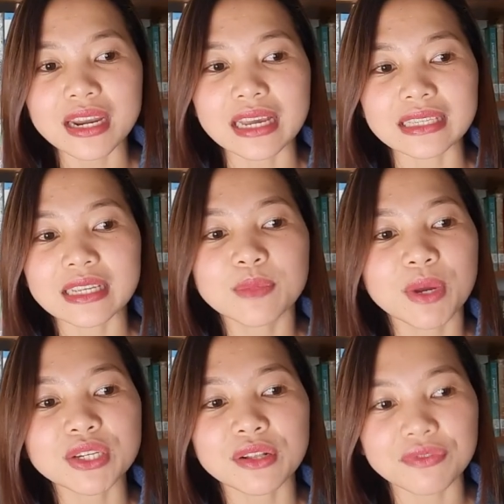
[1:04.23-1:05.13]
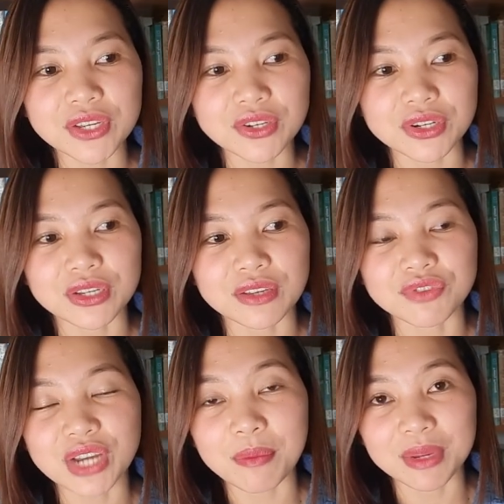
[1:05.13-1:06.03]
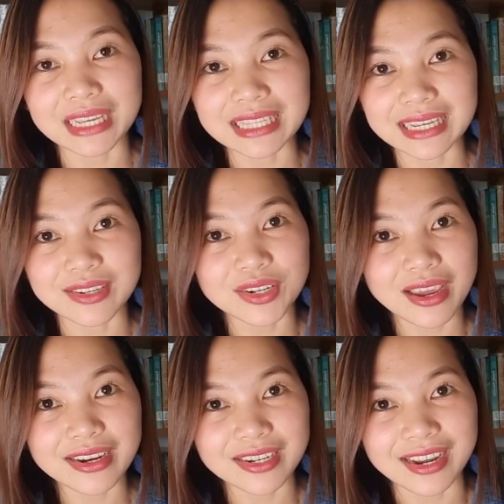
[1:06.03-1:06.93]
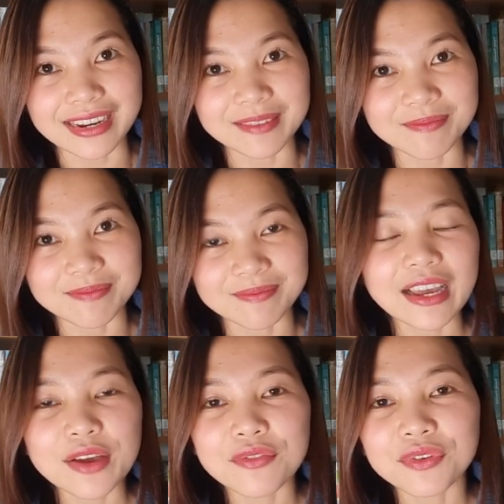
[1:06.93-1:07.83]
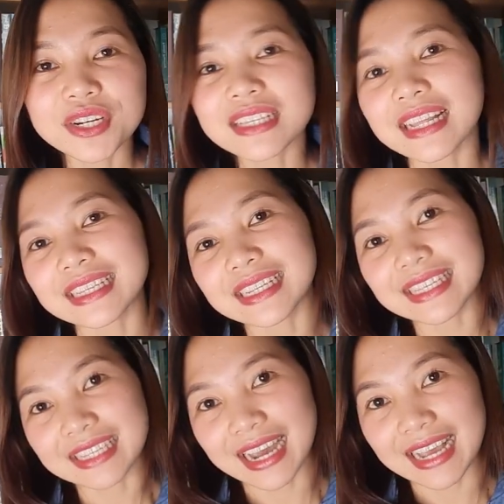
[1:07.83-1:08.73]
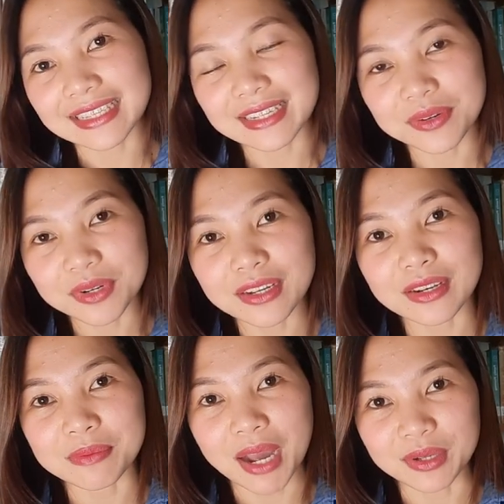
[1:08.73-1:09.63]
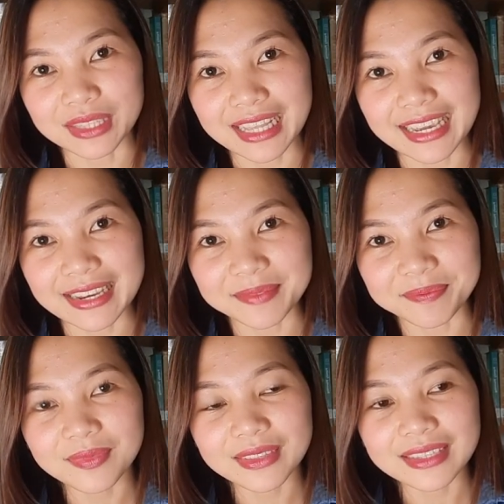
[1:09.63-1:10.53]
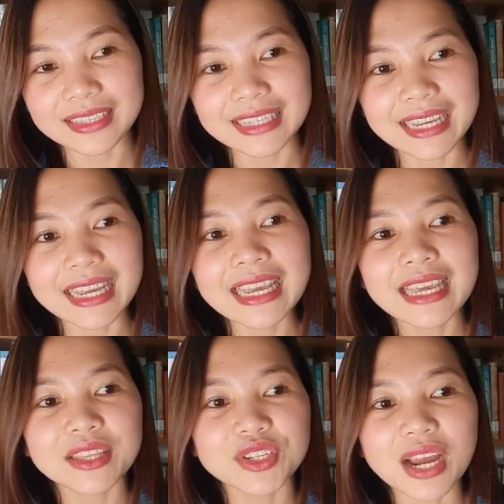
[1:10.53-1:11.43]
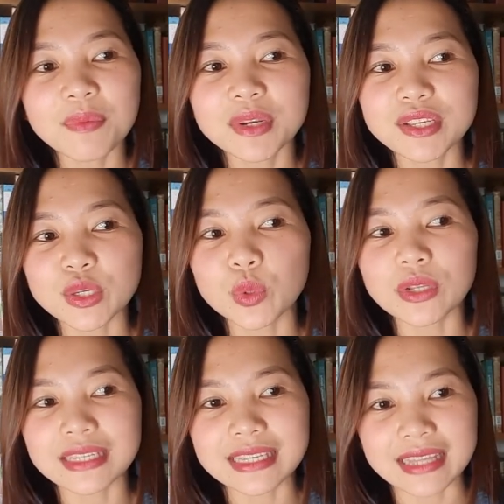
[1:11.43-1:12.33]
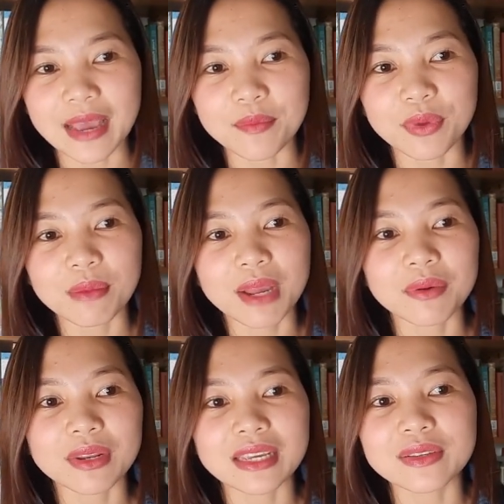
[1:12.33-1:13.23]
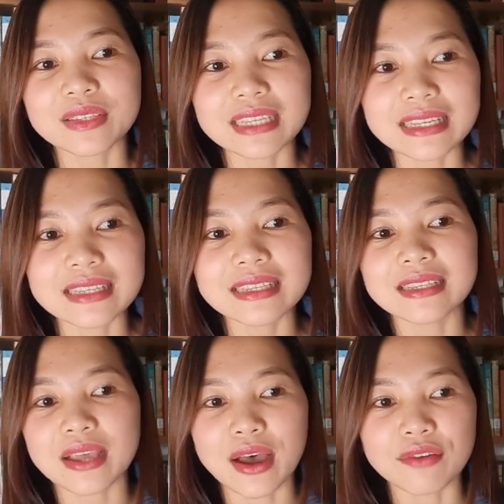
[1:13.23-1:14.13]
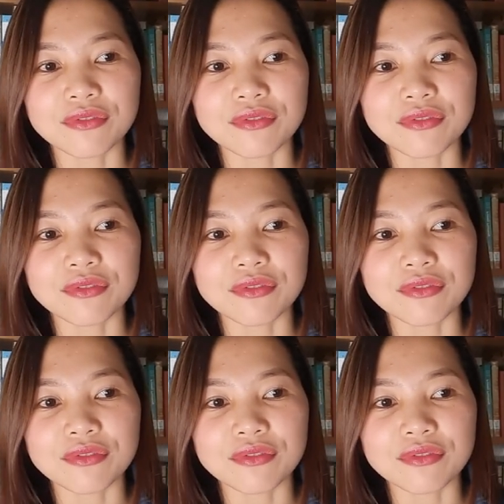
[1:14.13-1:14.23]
is special features of Japanese education. First, let's discuss the curriculum outline. The Japanese school system primarily consists of